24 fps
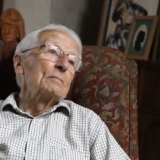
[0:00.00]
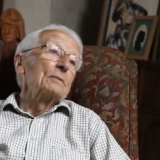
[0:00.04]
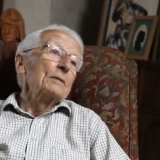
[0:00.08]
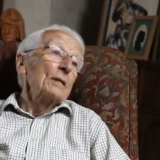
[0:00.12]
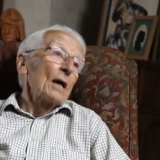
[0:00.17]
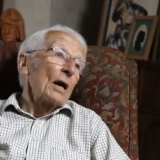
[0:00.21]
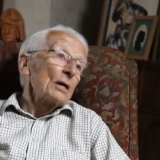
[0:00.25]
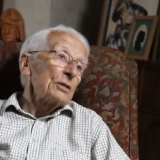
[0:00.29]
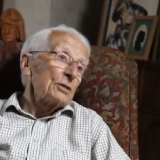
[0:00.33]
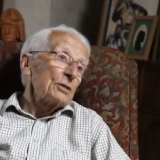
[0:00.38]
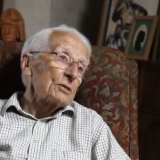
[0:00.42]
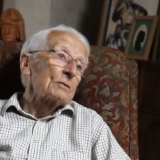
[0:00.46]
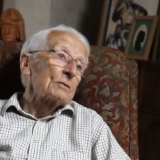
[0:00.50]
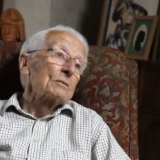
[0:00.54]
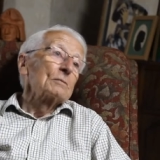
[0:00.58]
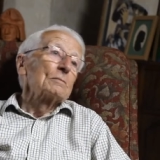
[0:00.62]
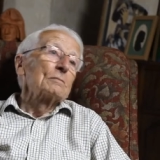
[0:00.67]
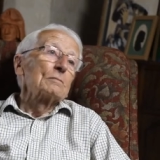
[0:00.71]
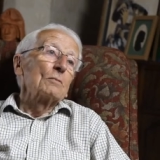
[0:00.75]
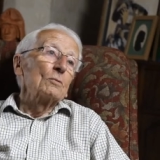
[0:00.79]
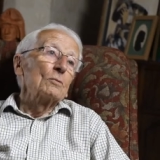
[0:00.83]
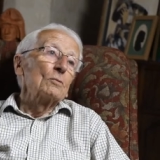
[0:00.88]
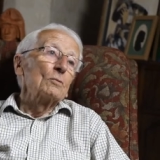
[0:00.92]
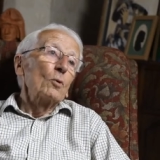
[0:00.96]
nice
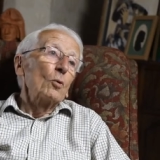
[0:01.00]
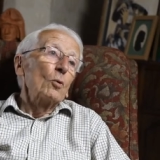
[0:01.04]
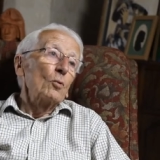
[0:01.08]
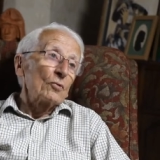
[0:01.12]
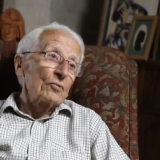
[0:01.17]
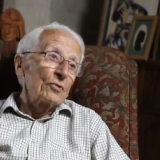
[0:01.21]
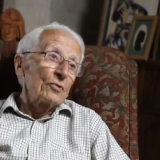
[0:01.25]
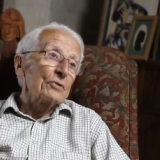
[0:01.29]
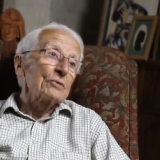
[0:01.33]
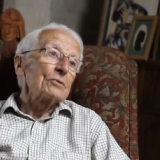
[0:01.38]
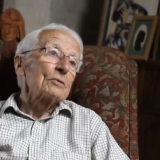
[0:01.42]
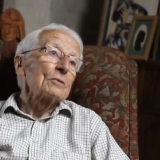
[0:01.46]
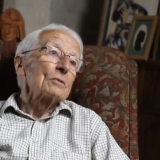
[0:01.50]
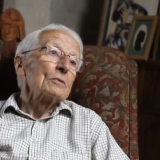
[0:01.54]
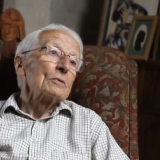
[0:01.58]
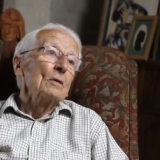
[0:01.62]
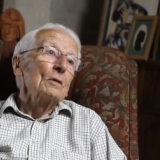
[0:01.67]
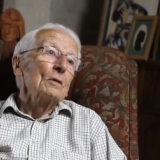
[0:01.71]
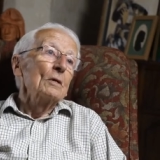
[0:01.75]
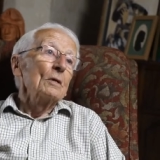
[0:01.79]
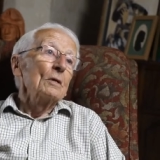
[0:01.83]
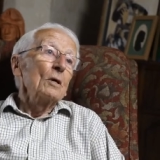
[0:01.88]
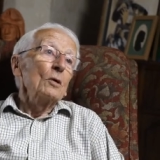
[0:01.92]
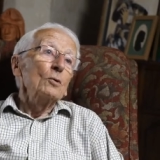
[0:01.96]
authors
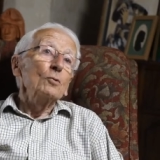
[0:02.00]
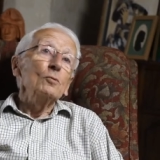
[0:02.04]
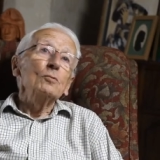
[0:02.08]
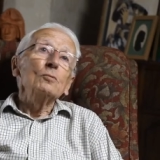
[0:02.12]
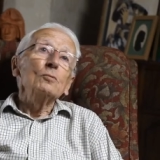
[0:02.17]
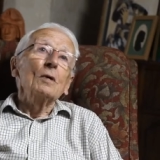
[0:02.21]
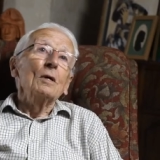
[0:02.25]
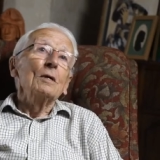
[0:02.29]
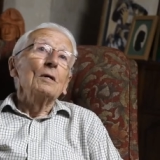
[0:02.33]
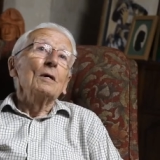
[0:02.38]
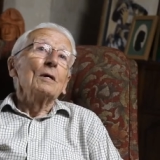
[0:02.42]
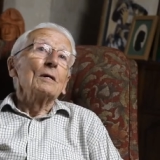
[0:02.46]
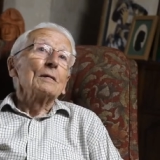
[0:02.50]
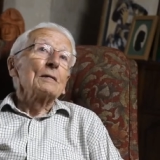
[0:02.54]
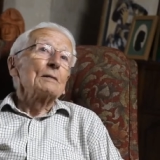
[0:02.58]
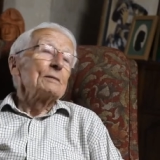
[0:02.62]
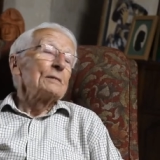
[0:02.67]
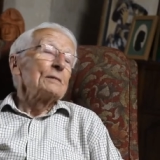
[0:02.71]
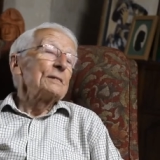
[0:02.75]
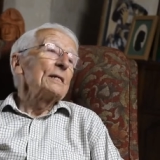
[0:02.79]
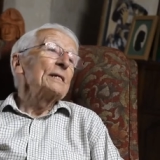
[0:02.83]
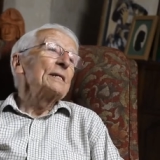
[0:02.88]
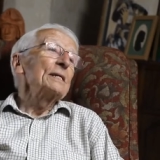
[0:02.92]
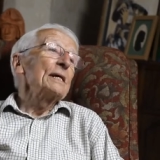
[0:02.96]
who
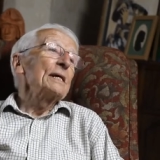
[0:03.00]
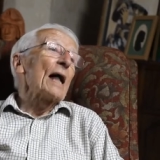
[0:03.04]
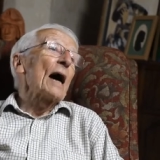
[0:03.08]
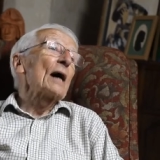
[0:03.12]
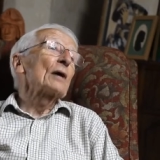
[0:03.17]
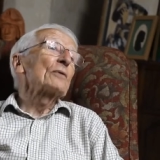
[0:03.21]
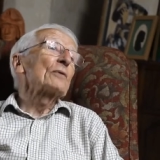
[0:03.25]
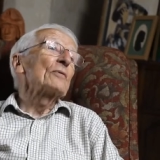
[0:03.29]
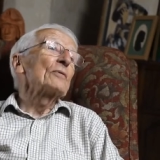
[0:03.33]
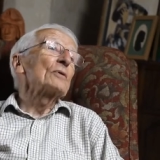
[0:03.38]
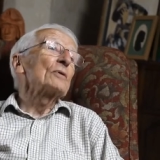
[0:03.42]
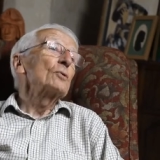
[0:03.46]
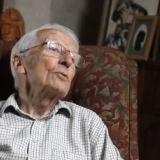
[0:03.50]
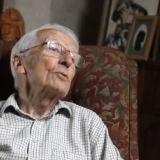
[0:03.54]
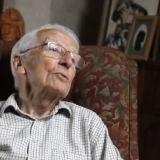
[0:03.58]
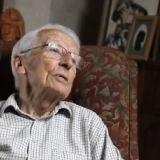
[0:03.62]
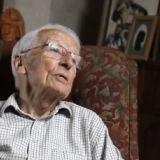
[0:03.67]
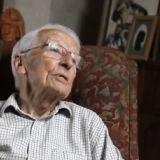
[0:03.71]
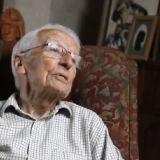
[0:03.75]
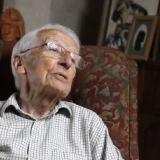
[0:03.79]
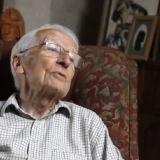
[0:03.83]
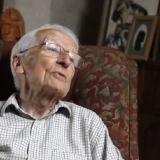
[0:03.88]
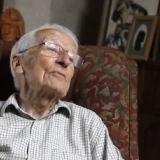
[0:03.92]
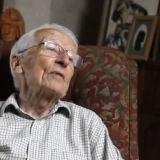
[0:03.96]
did out of the
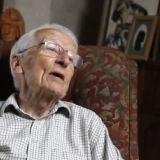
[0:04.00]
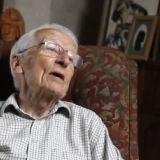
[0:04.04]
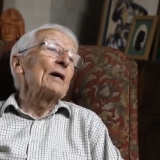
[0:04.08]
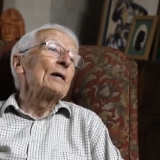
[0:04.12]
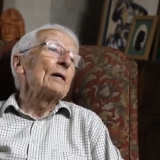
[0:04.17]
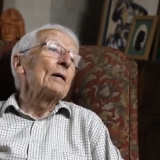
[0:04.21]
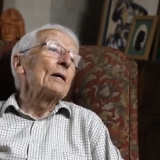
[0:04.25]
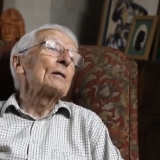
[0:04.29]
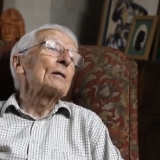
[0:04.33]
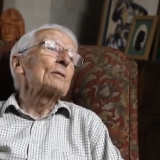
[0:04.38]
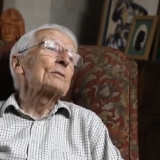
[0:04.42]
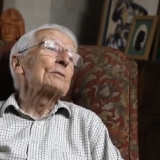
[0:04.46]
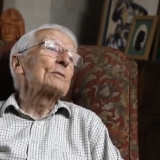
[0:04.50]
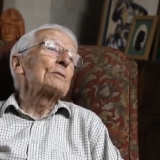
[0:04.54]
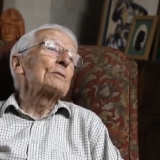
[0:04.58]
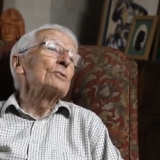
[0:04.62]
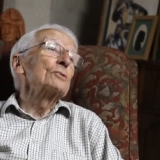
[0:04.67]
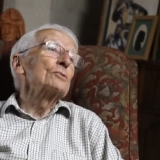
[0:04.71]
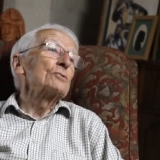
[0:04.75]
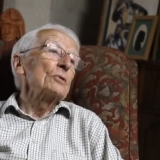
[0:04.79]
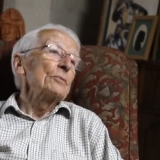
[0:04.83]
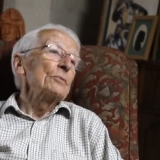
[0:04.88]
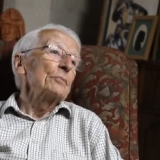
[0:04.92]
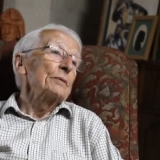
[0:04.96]
goodness of their heart
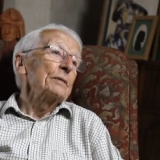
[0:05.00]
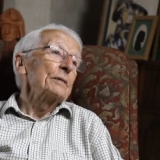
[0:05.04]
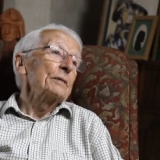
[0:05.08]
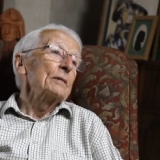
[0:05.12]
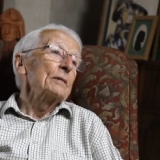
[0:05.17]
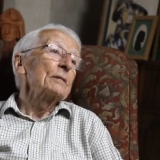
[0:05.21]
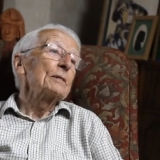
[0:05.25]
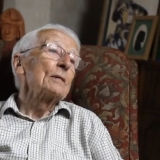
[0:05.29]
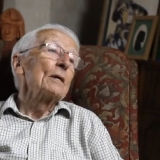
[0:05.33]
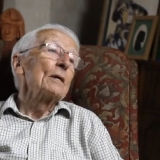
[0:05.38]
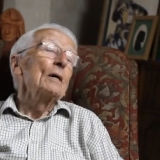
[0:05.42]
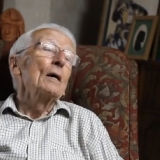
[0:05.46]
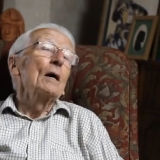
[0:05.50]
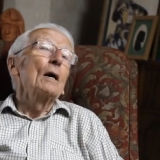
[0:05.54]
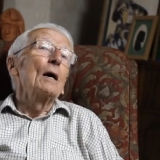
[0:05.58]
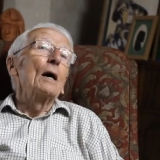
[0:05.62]
contributed.